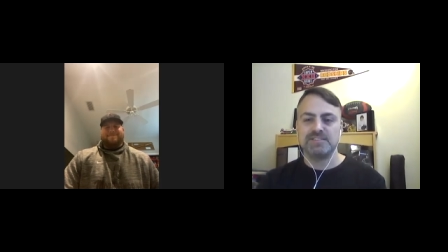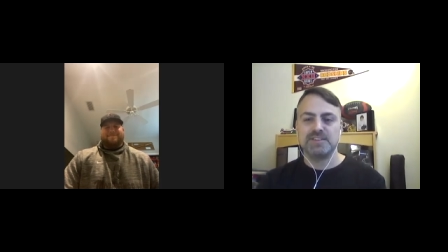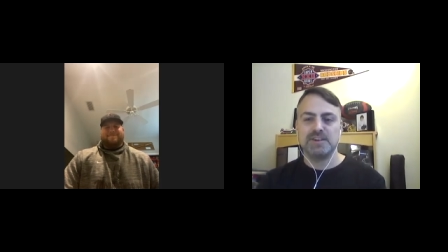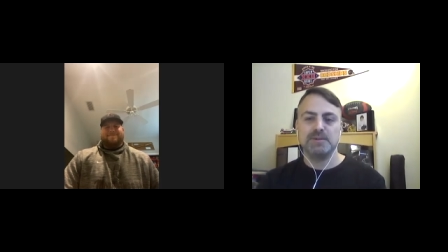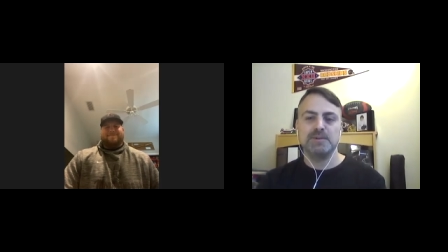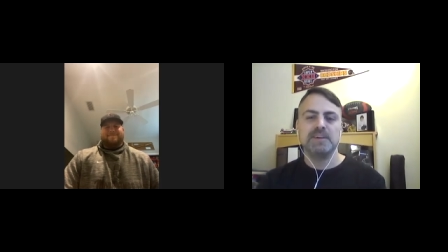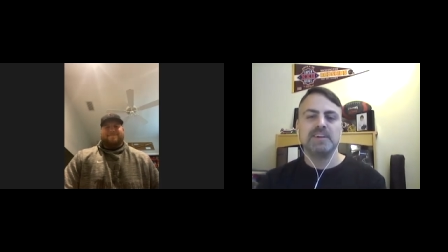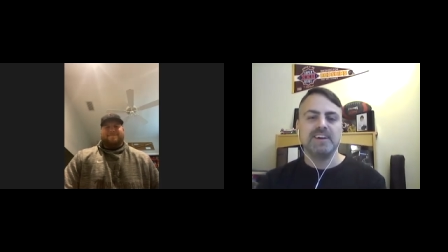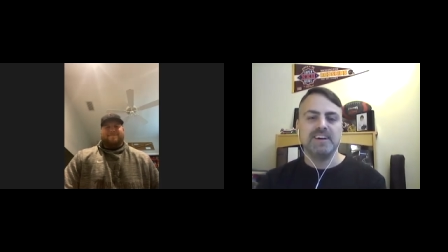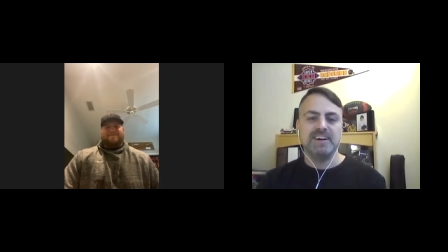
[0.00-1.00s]
So,
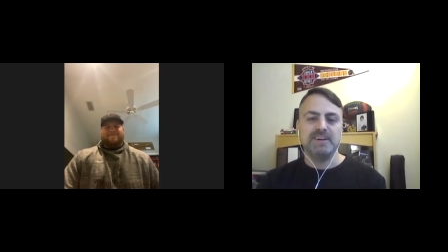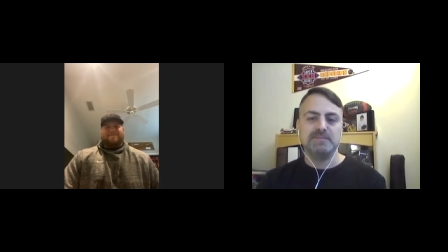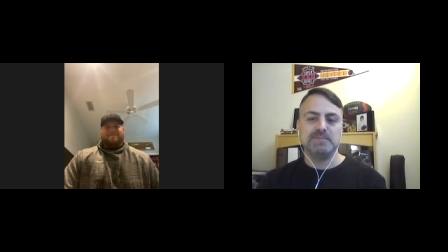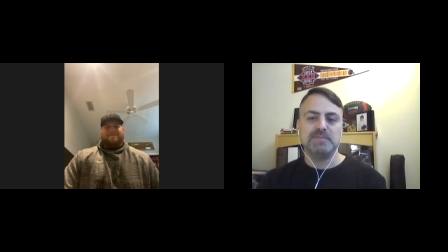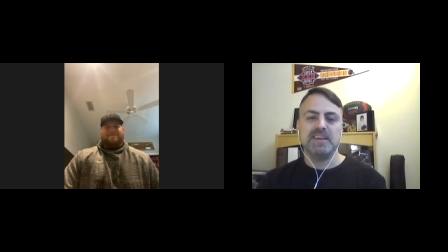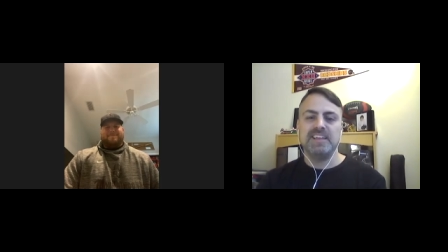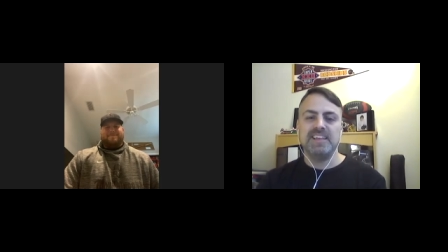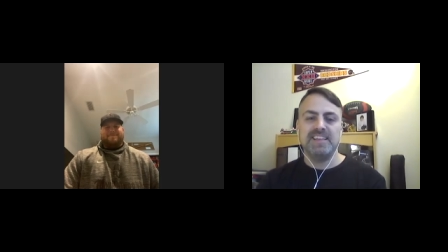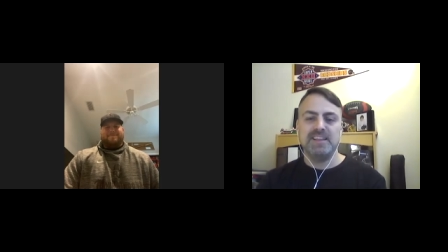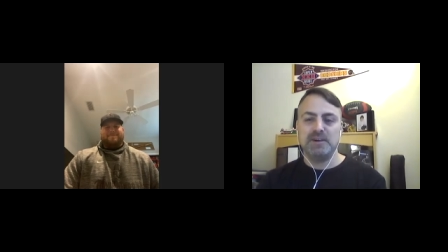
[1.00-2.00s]

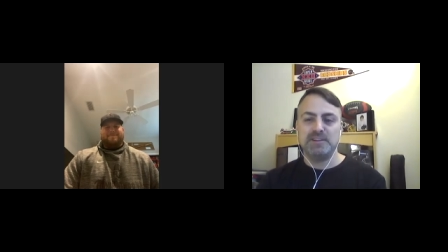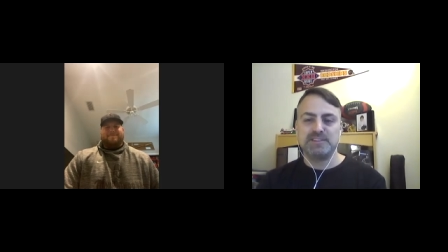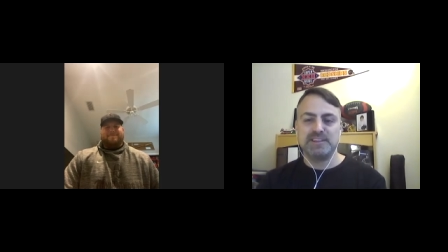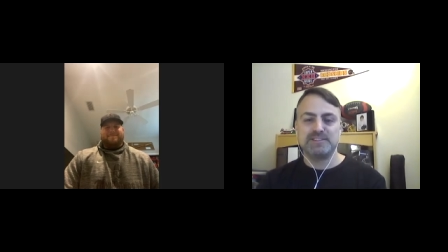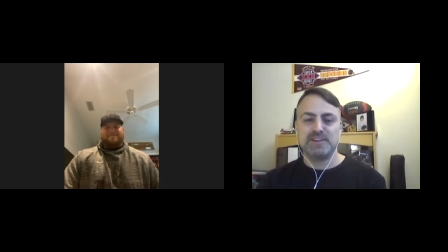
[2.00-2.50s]
as